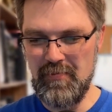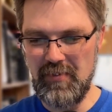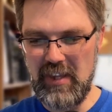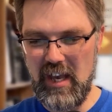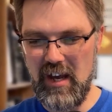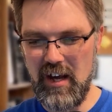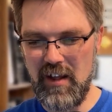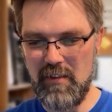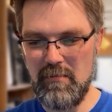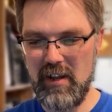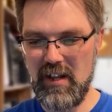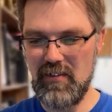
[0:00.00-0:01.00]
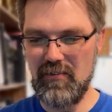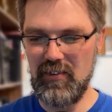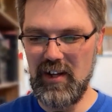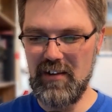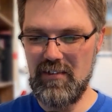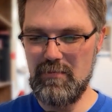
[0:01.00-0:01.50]
Uh, the Mill and the
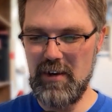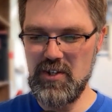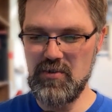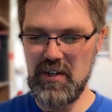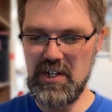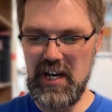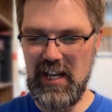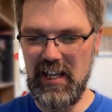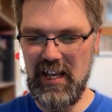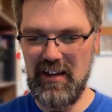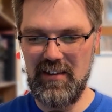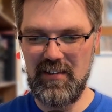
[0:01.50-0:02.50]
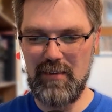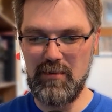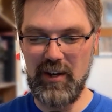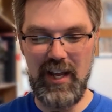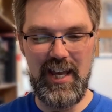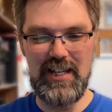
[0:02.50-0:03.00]
Floss by George Eliot is
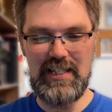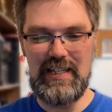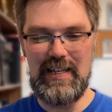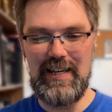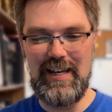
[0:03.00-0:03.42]
number eight.